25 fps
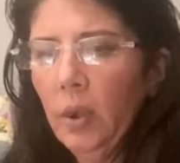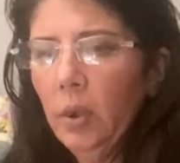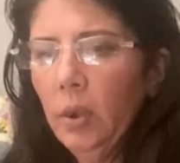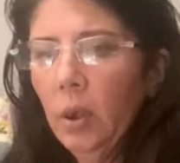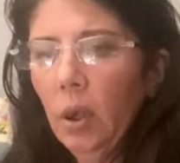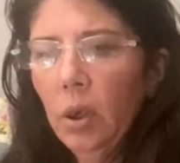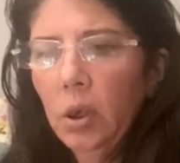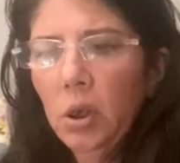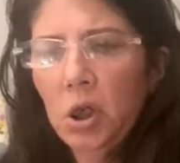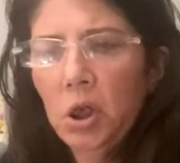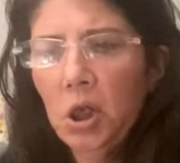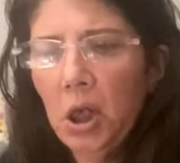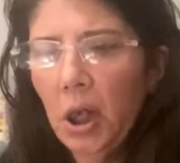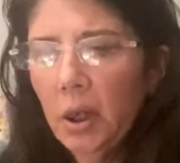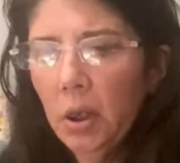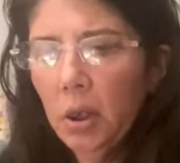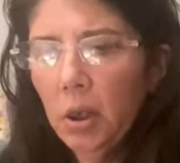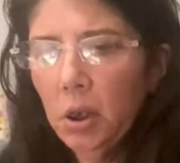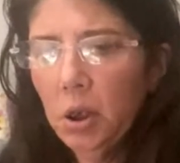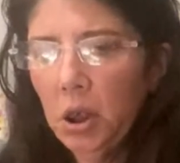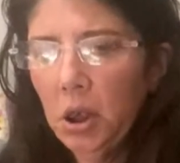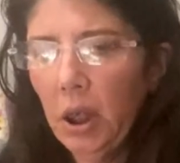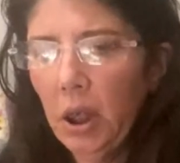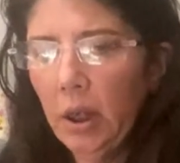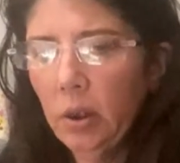check her
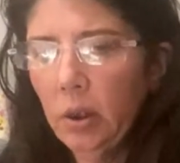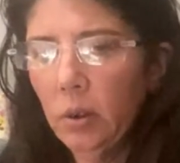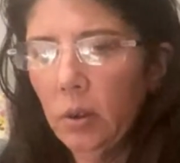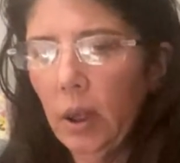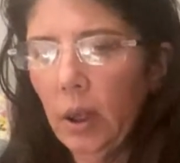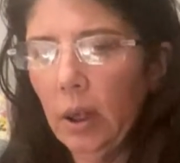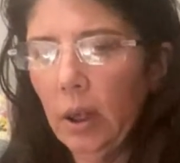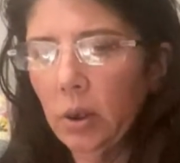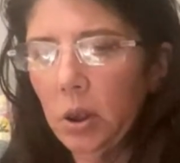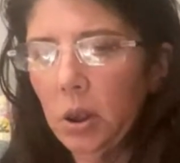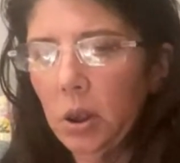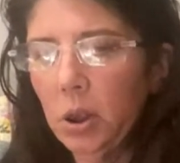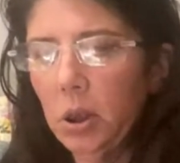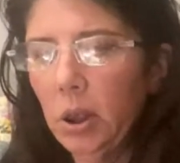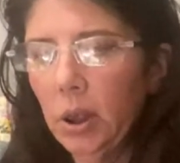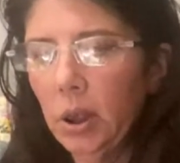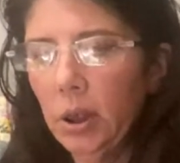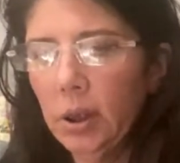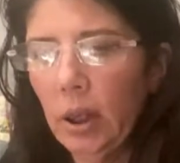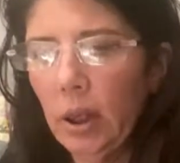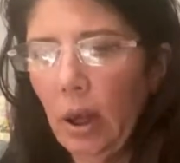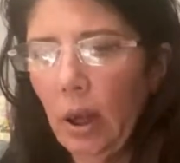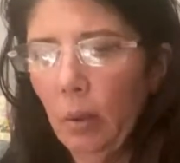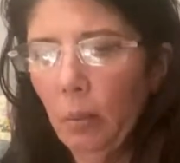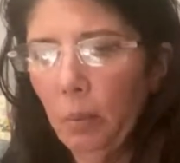channel out. She
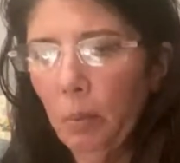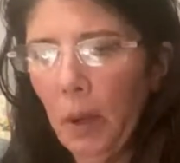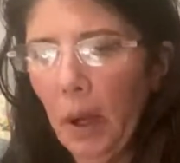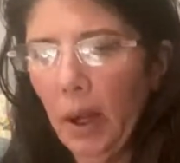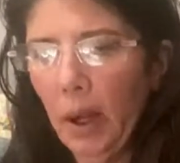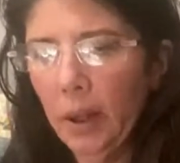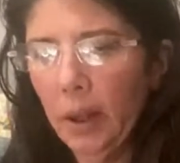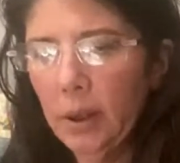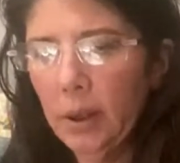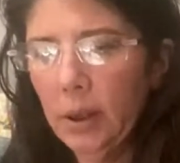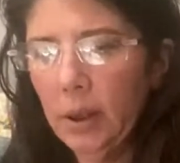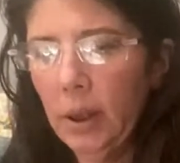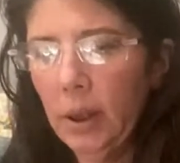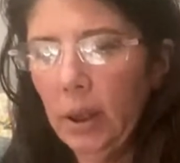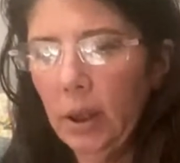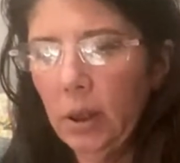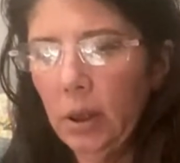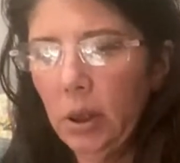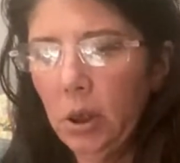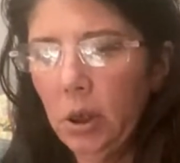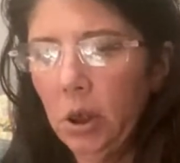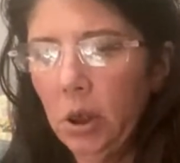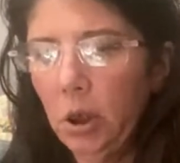does unboxings,